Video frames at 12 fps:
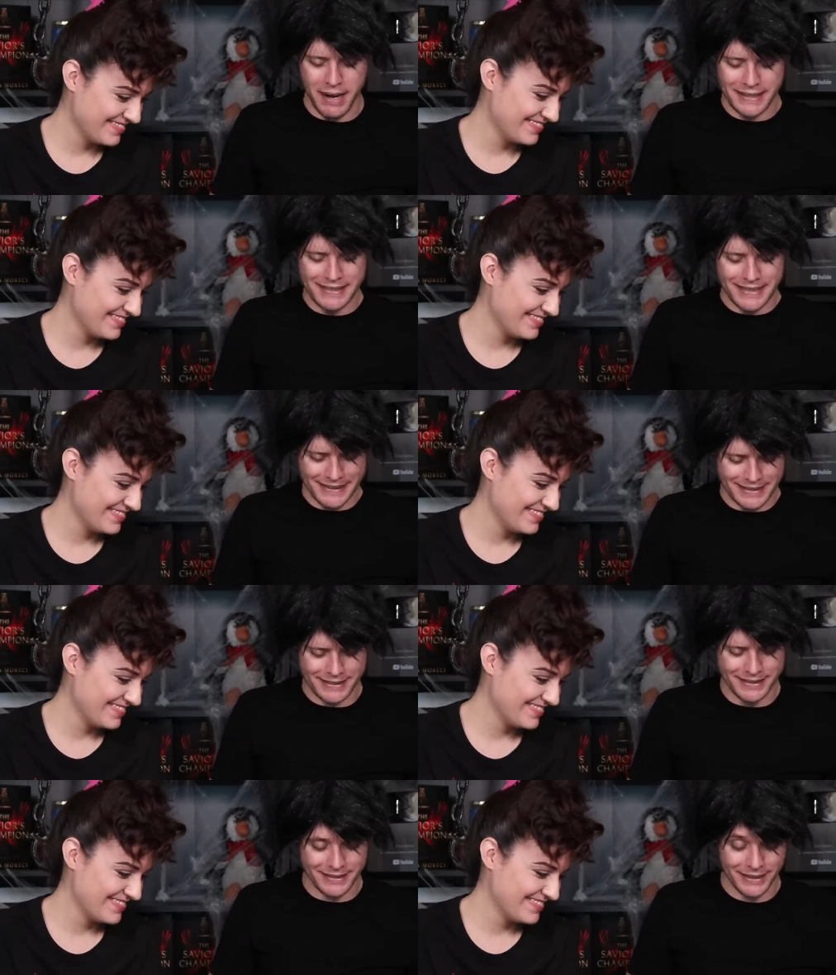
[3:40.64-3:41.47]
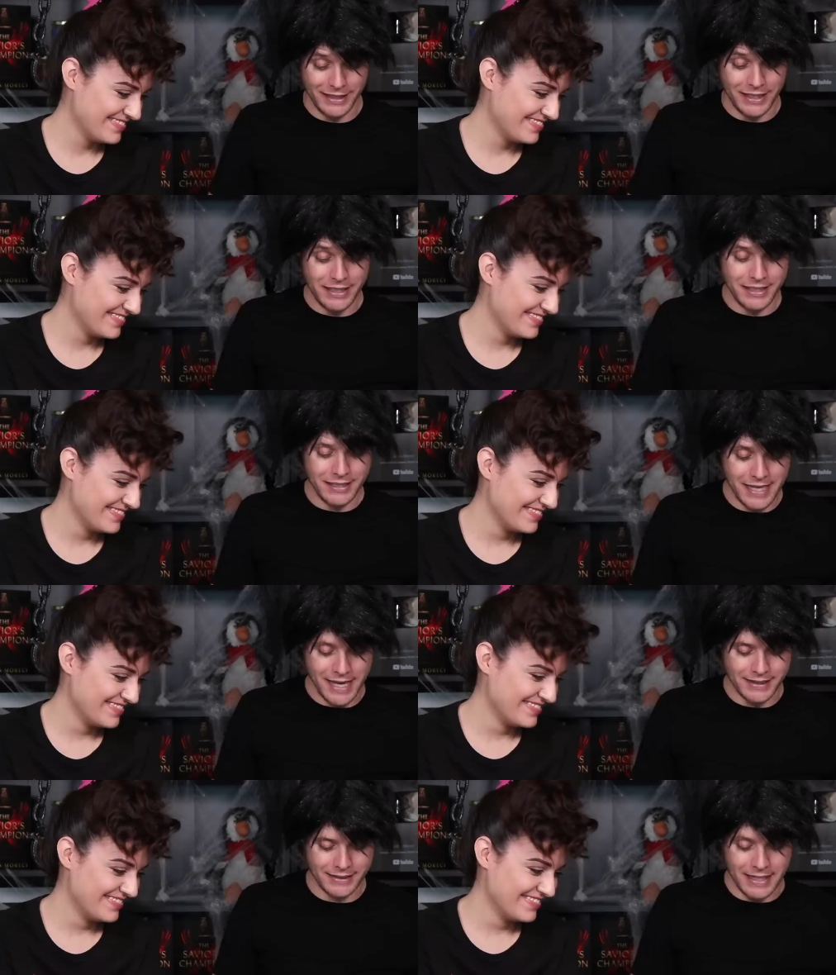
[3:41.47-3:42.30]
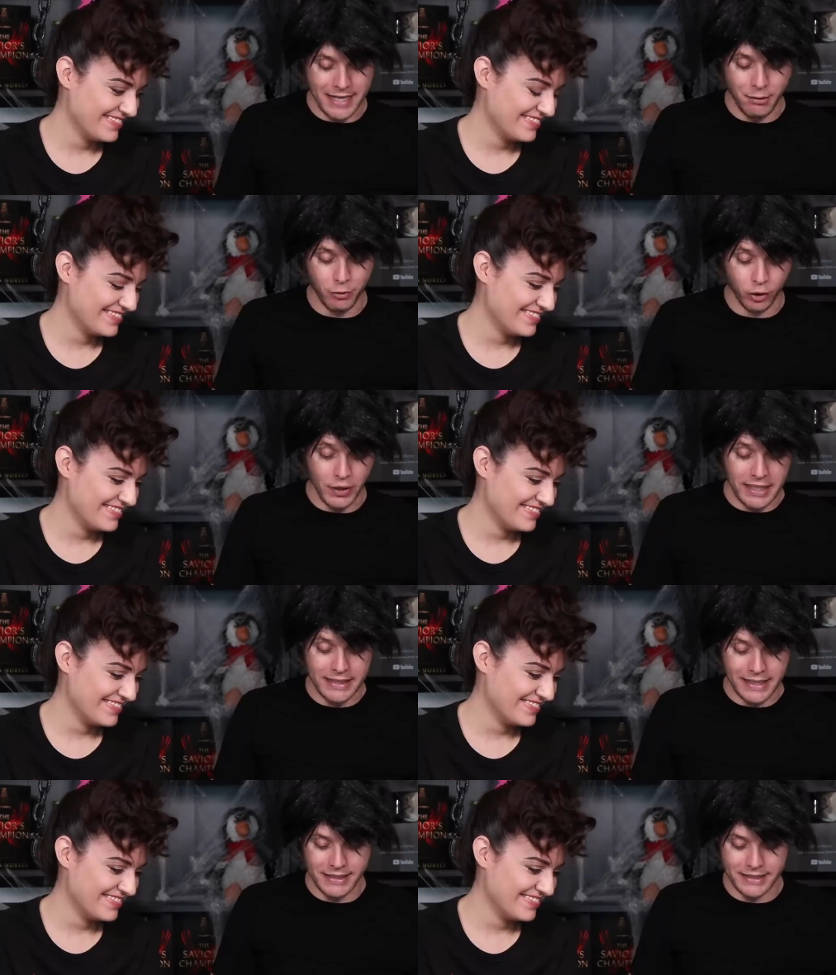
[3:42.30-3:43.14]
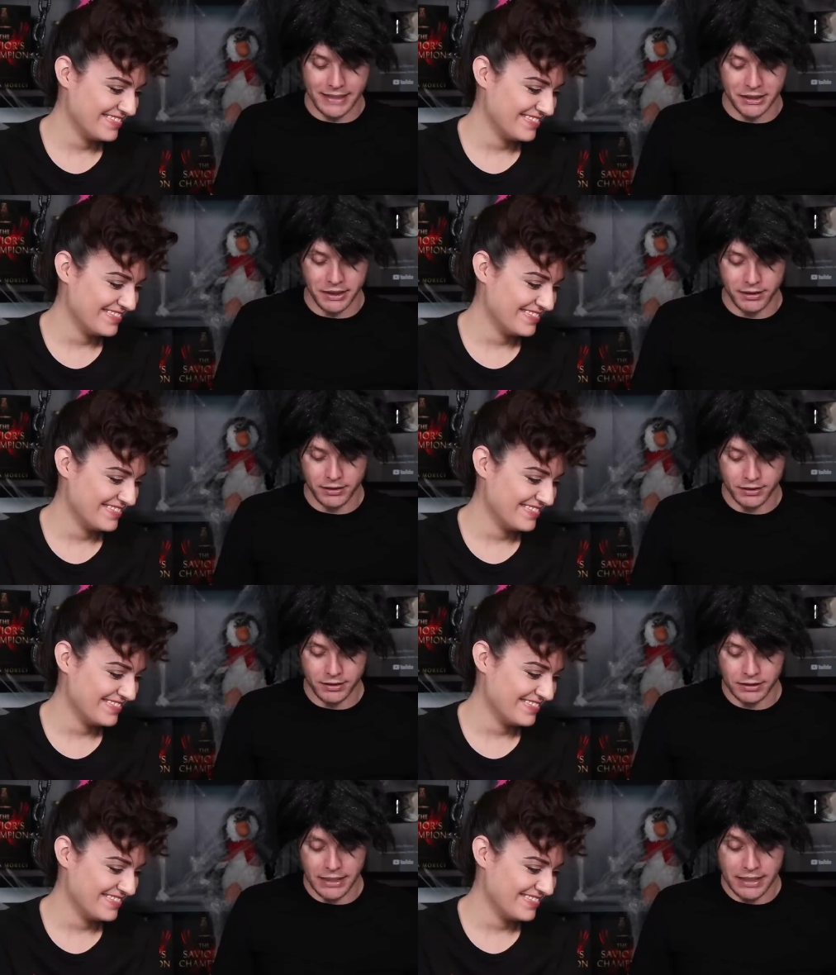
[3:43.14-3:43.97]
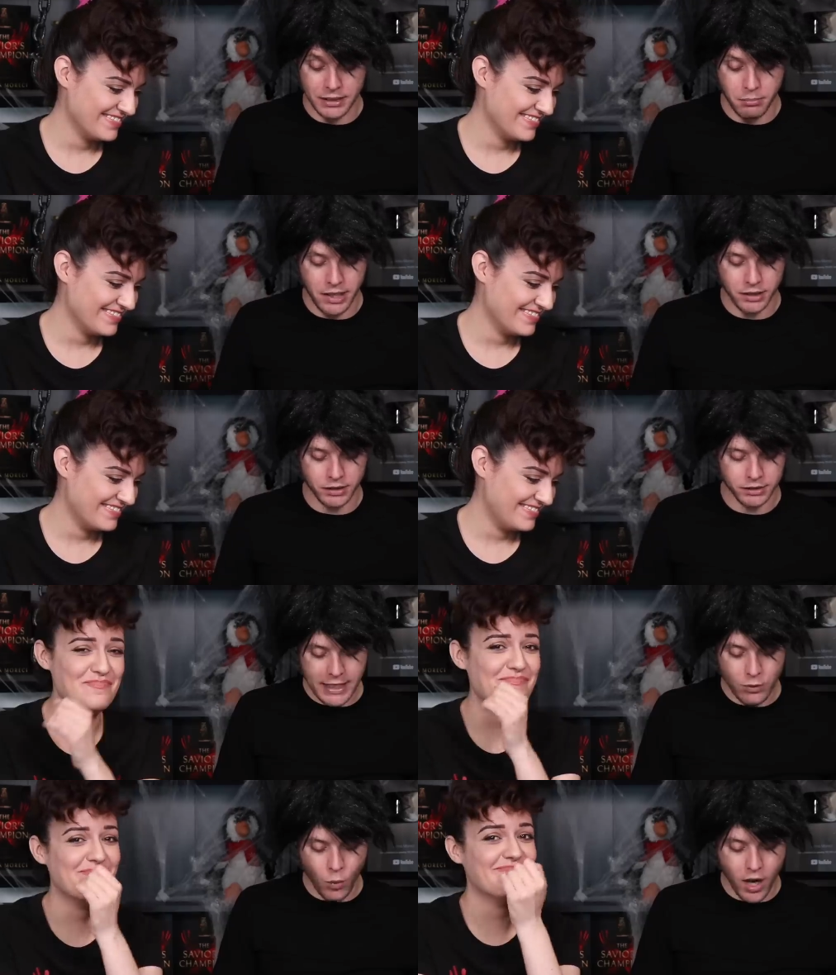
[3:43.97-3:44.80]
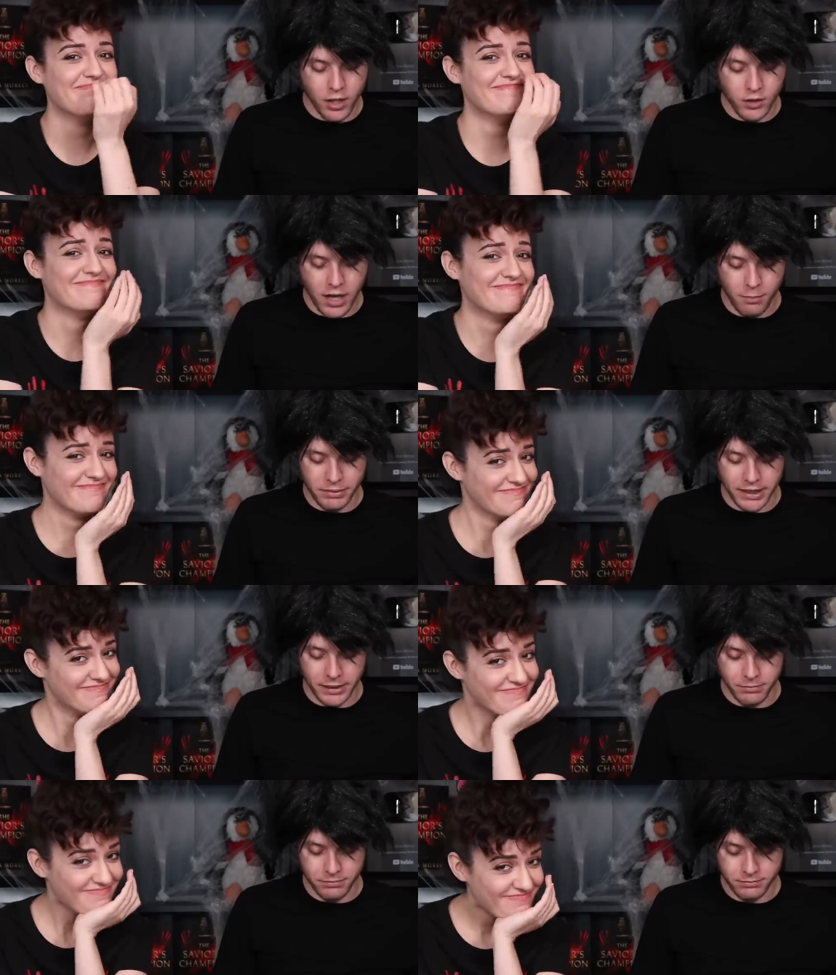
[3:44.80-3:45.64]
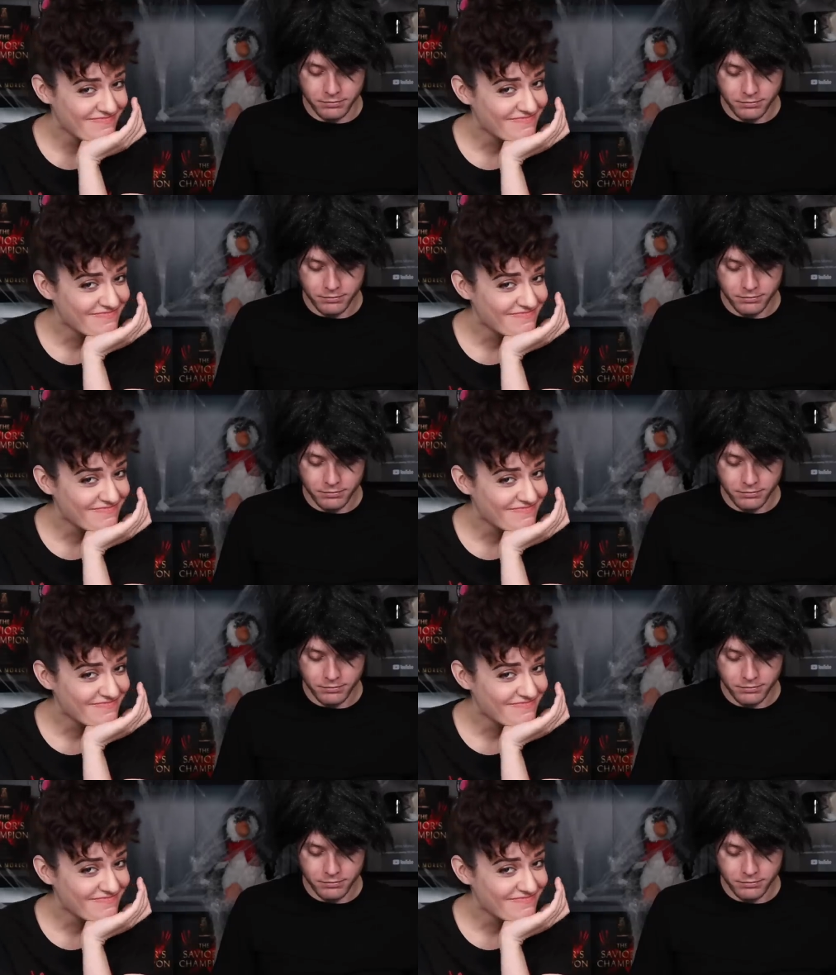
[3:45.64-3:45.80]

Speaker 1: my assistance? Yes, and I'm regretting that decision, Layla muttered. And why are you helping him?